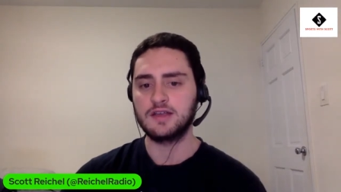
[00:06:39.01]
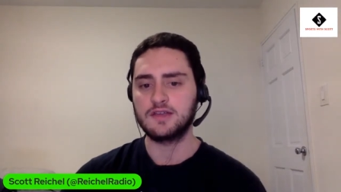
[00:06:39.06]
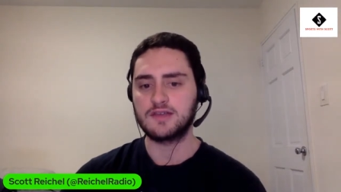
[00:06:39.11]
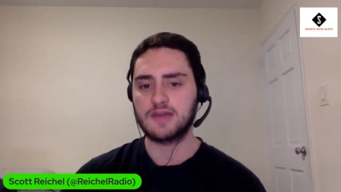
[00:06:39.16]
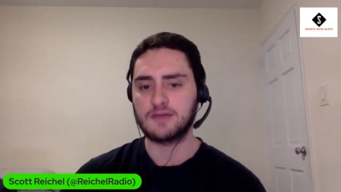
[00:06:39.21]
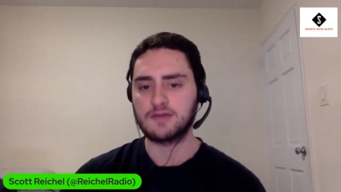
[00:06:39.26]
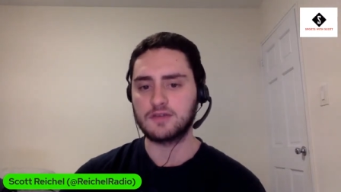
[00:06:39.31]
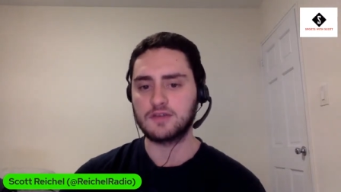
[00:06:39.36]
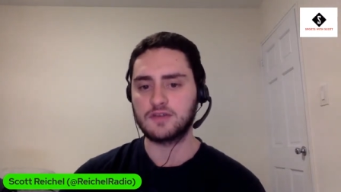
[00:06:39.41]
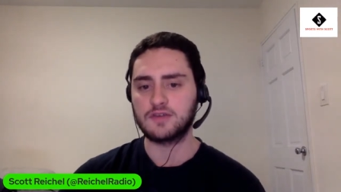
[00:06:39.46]

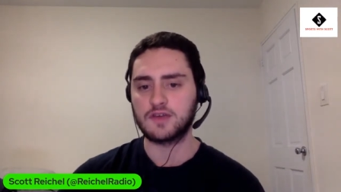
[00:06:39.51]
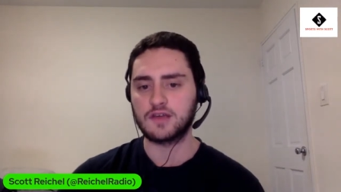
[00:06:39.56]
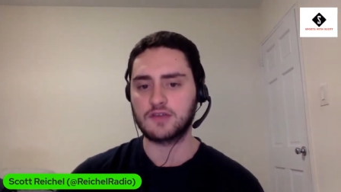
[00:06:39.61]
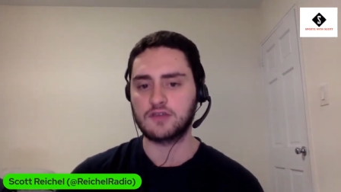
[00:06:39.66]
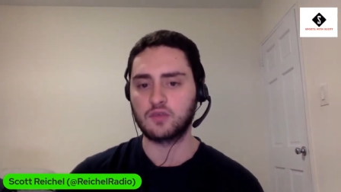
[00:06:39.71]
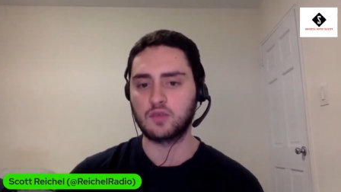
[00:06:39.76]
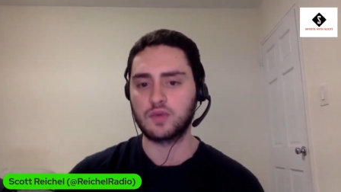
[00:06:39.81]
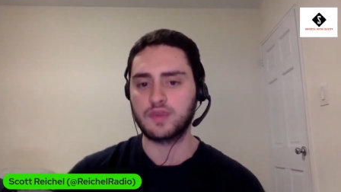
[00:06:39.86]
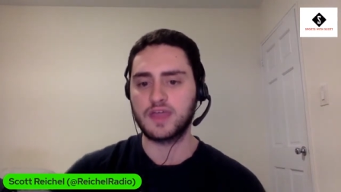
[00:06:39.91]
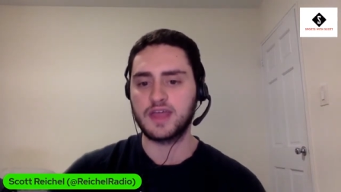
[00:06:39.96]

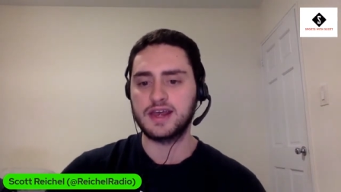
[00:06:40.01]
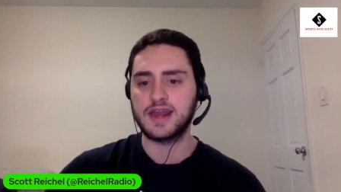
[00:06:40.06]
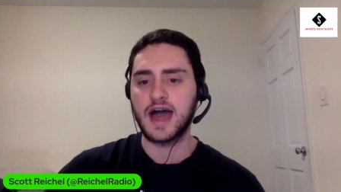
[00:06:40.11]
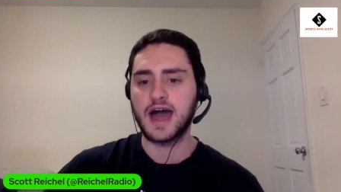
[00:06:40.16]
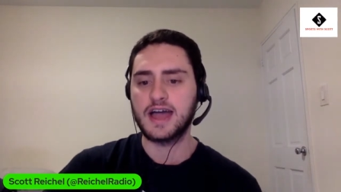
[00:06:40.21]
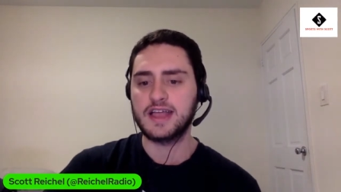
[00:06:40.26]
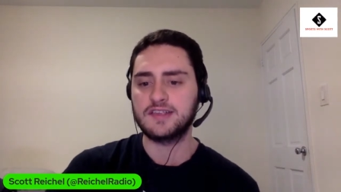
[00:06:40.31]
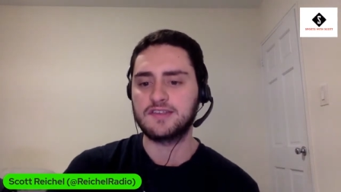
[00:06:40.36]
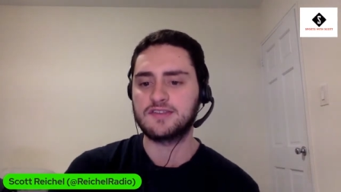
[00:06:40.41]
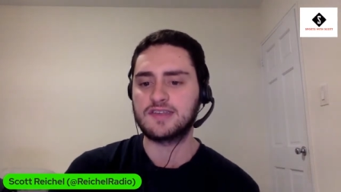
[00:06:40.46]
7-6 with a
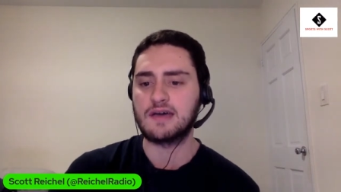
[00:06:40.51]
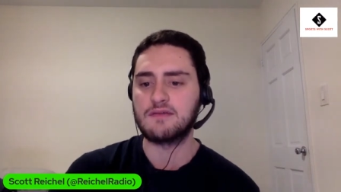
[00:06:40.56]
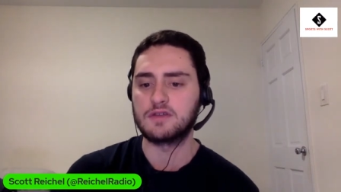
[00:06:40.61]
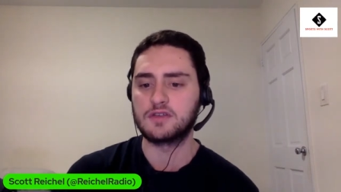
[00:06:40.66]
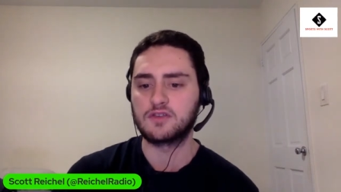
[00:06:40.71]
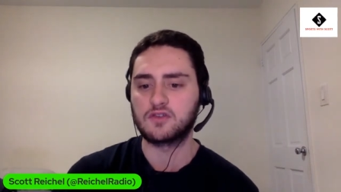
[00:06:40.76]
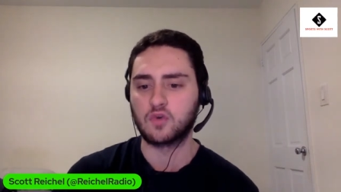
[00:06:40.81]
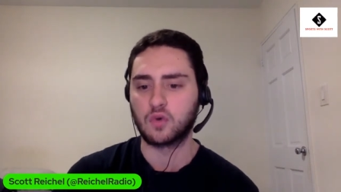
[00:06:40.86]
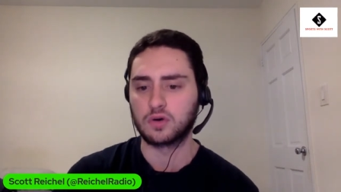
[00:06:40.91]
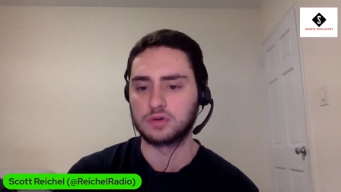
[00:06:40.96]

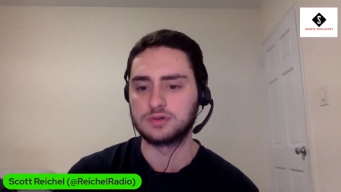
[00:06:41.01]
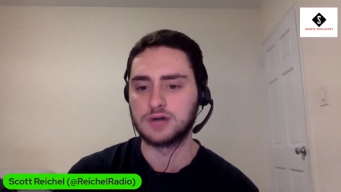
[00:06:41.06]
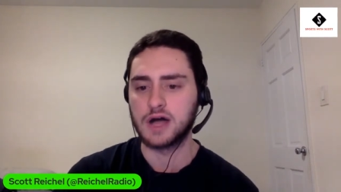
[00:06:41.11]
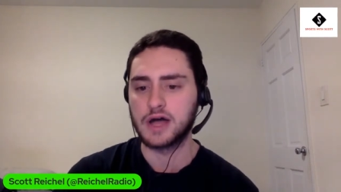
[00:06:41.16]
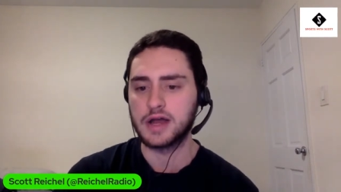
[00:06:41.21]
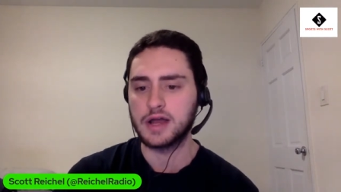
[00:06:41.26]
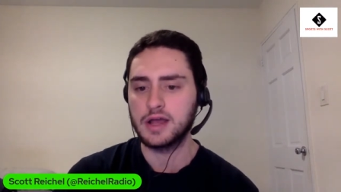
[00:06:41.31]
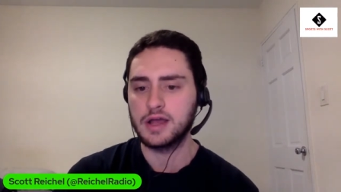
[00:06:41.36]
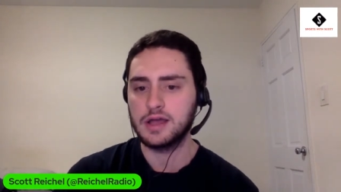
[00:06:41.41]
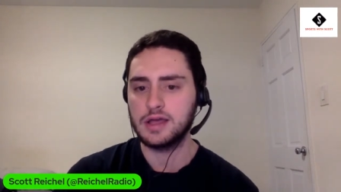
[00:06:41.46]
9-7
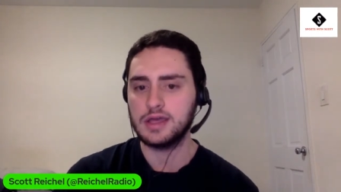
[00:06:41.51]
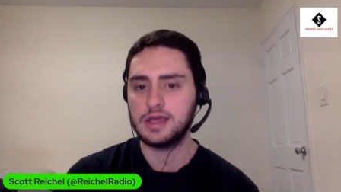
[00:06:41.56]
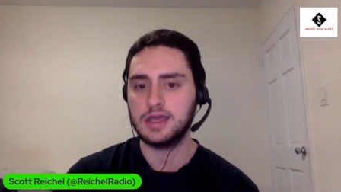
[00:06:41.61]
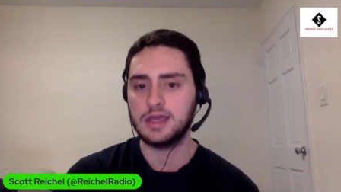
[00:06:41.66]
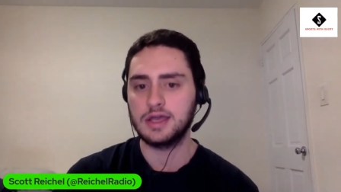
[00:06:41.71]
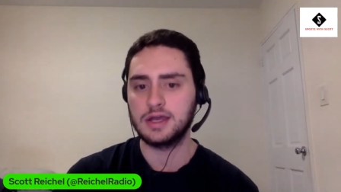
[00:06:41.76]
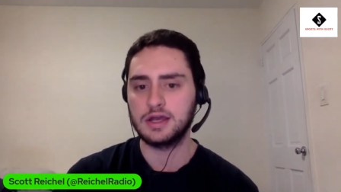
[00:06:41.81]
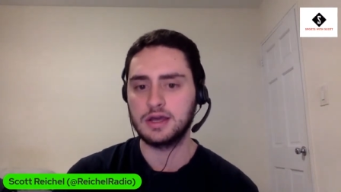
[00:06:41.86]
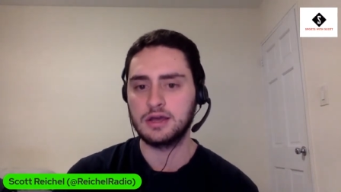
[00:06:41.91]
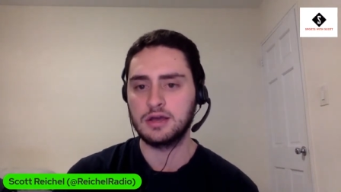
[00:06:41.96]
scoreline
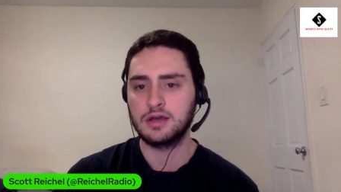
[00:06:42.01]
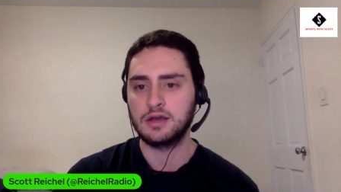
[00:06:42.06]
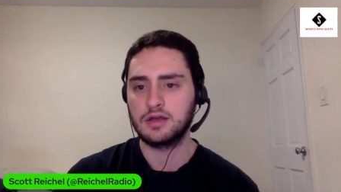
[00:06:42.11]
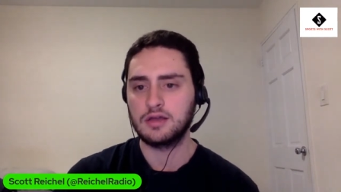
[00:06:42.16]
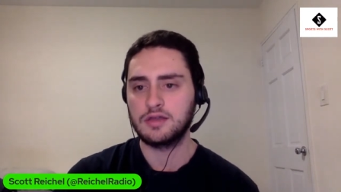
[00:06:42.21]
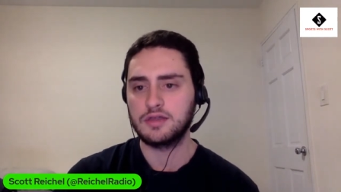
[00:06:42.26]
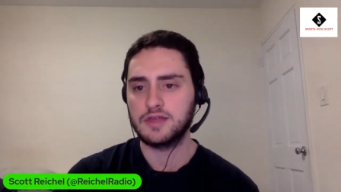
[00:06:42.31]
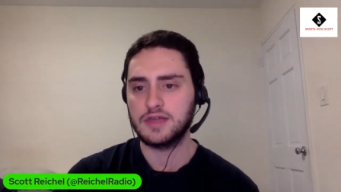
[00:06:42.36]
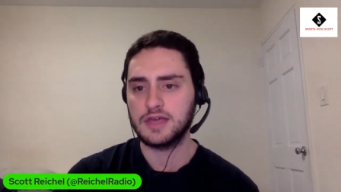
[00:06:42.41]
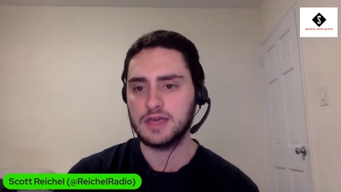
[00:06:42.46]
in
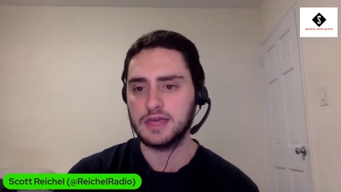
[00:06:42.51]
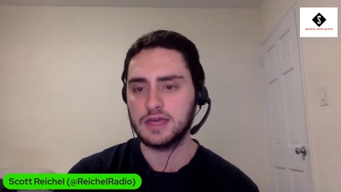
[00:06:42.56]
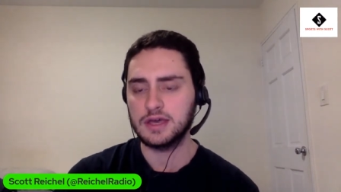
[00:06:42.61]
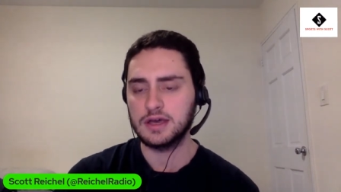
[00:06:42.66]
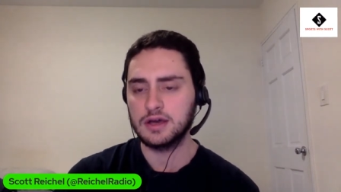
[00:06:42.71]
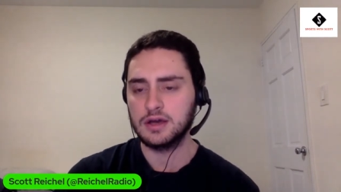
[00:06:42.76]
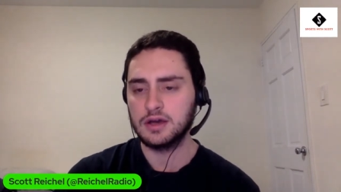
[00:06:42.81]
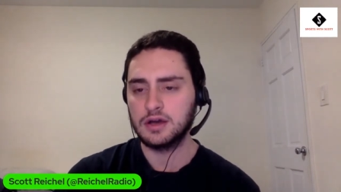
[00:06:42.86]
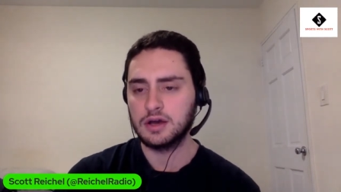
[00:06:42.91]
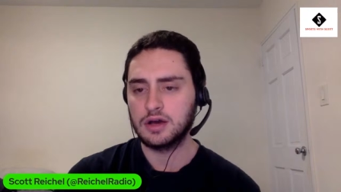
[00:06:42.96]
the